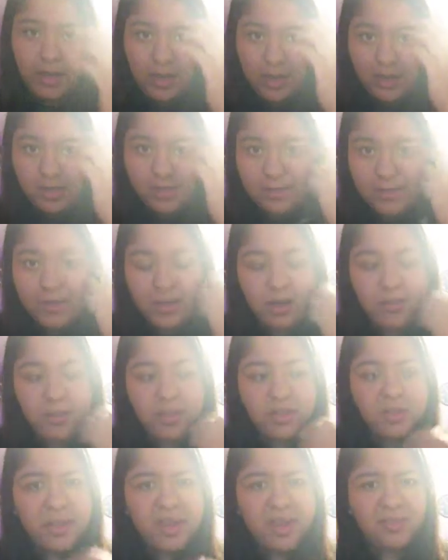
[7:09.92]
He's been coming
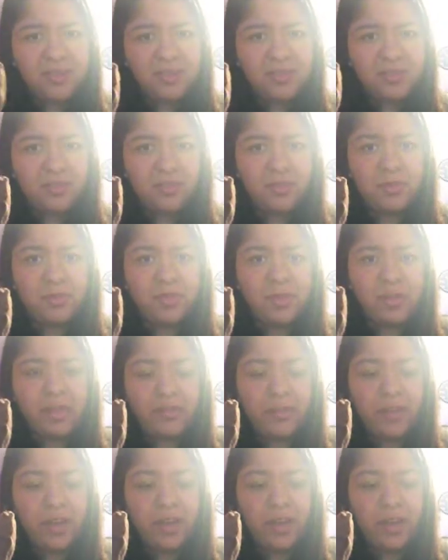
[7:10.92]
to my house almost
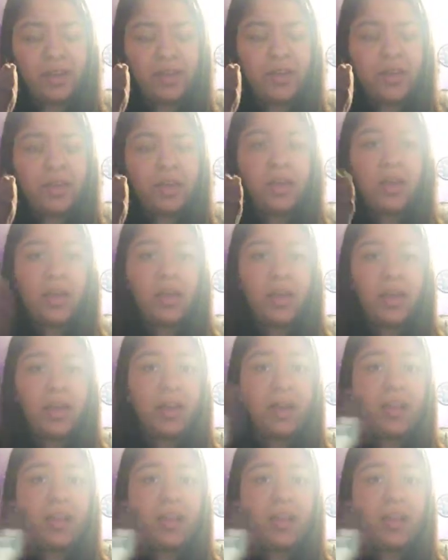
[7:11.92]
every day, and